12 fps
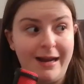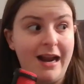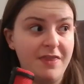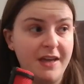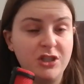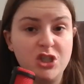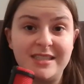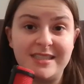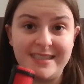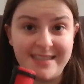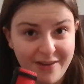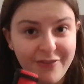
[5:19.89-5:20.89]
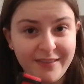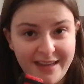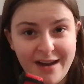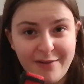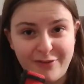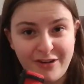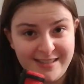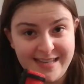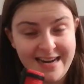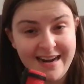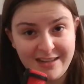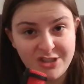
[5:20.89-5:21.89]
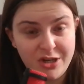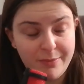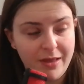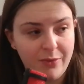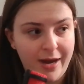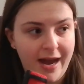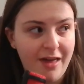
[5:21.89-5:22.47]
and I think she's definitely up for a seat next year, by the way.